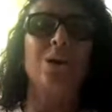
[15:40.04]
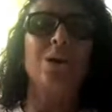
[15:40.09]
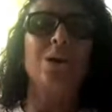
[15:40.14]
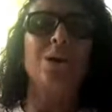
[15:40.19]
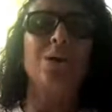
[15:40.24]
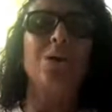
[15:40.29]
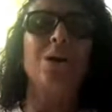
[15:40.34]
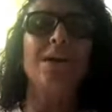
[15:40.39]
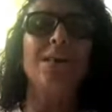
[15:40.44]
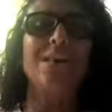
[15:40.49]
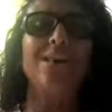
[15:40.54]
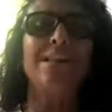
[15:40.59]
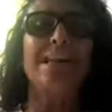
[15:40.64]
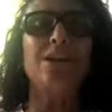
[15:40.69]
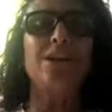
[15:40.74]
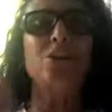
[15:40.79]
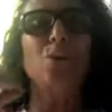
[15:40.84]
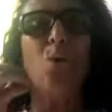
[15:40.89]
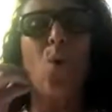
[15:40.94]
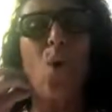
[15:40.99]
You understand?
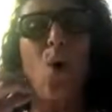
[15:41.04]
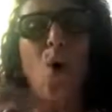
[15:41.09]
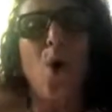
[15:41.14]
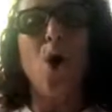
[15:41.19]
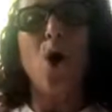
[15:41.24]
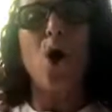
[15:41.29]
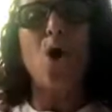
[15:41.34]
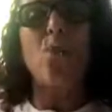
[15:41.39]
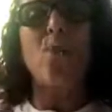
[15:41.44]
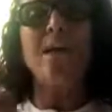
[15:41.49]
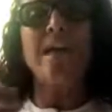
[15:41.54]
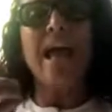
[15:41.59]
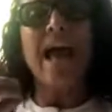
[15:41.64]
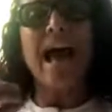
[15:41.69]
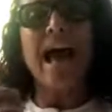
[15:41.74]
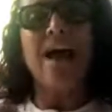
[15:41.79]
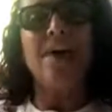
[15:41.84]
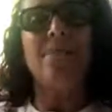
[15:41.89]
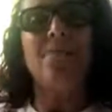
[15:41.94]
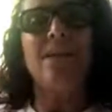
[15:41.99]
So all we
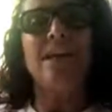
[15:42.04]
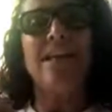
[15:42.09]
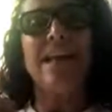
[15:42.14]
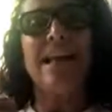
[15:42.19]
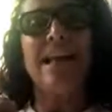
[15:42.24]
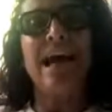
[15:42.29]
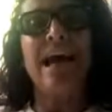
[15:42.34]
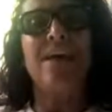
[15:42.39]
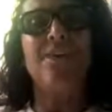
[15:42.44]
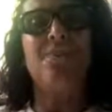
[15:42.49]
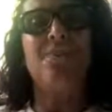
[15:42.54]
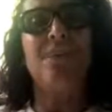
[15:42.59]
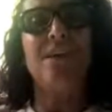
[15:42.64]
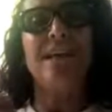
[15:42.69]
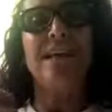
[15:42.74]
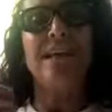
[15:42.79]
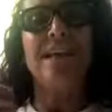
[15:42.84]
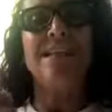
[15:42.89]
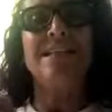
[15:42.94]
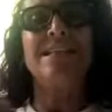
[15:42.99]
have in life
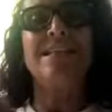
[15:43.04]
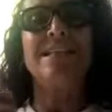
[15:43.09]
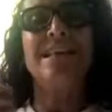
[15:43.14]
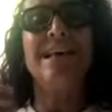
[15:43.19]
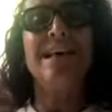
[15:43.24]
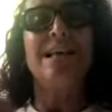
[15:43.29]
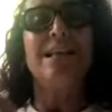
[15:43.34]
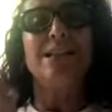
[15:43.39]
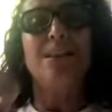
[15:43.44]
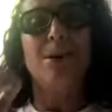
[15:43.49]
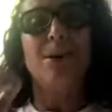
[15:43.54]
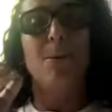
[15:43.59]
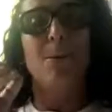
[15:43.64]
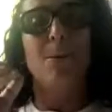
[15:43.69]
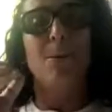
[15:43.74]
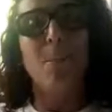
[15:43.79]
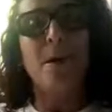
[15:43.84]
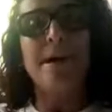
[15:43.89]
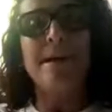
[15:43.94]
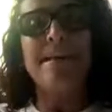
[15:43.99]
is the
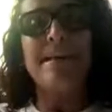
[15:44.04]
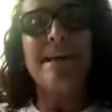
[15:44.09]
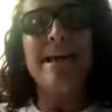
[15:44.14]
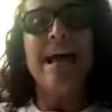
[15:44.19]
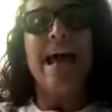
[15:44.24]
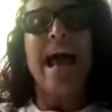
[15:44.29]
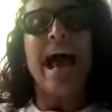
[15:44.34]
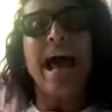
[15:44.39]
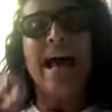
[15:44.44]
moment,